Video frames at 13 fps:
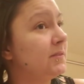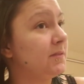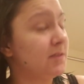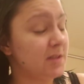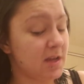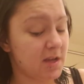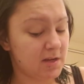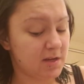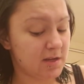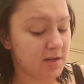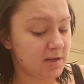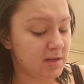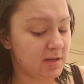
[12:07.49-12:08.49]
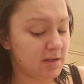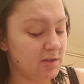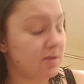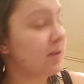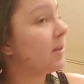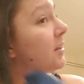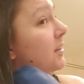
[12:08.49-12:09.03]
Then you
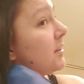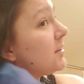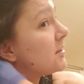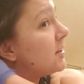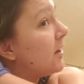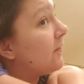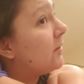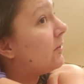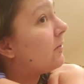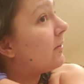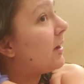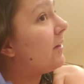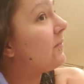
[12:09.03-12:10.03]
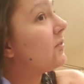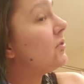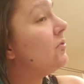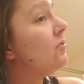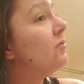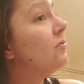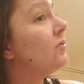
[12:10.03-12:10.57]
can get this stuff. You don't have
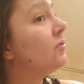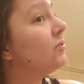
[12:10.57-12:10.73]
to